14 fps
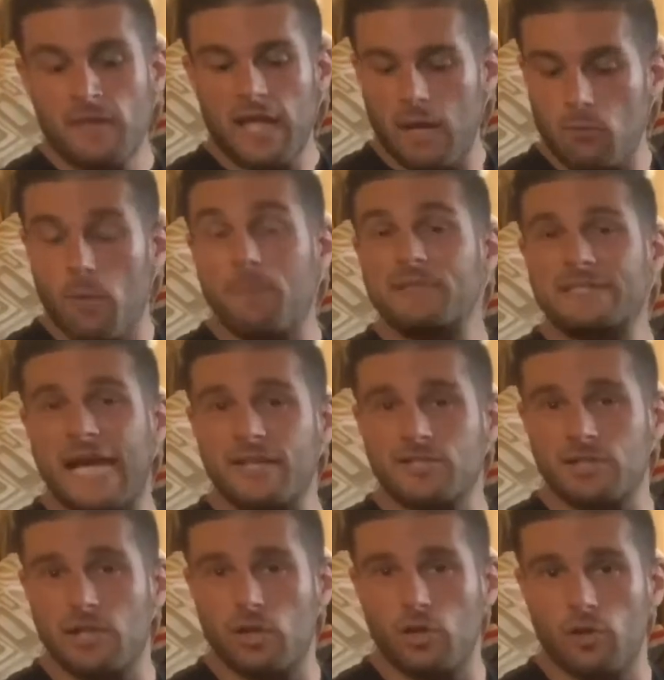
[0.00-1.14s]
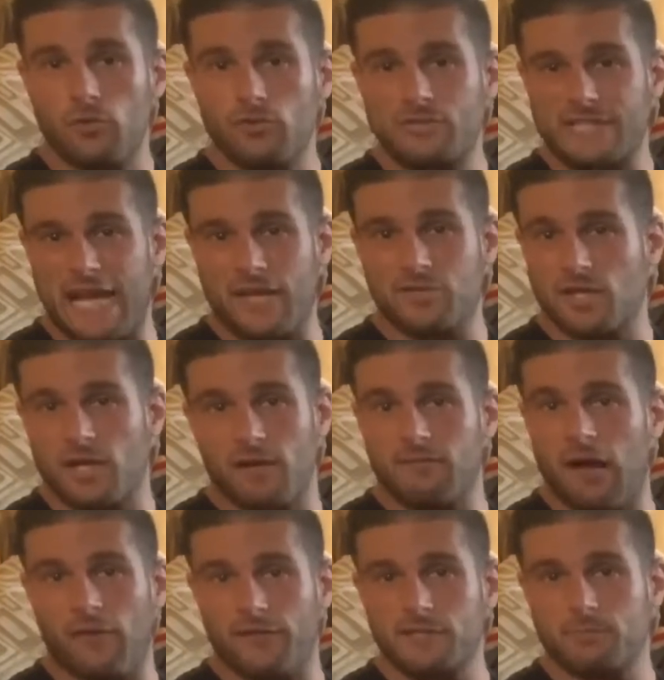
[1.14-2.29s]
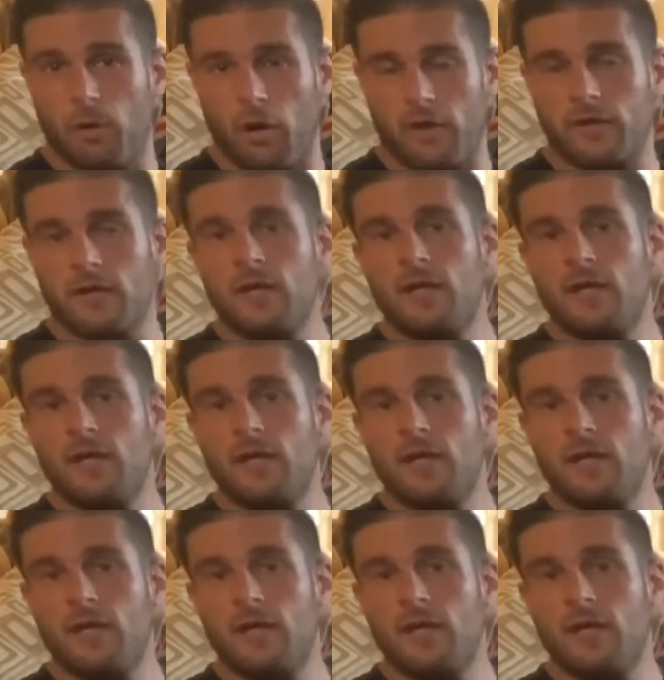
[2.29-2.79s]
It will potentially lose tension around this point,